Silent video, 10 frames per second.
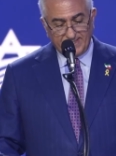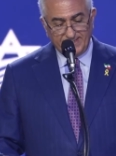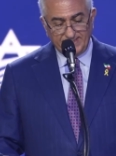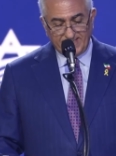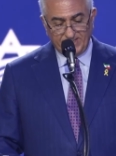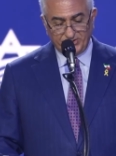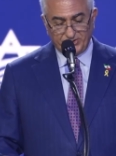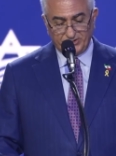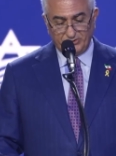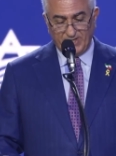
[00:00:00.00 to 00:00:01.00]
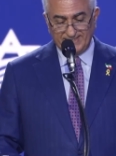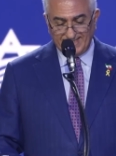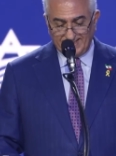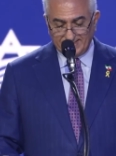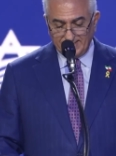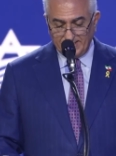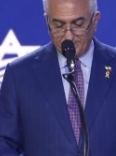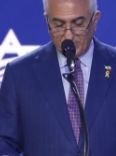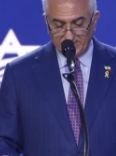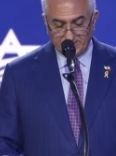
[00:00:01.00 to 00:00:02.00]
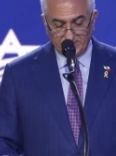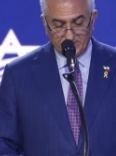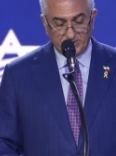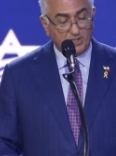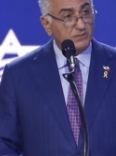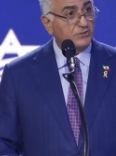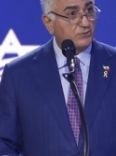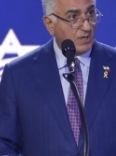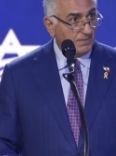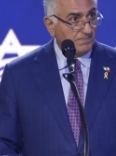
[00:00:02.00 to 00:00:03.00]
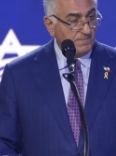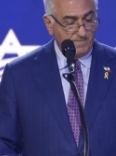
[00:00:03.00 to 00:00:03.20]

their intentions to assassinate President Donald Trump,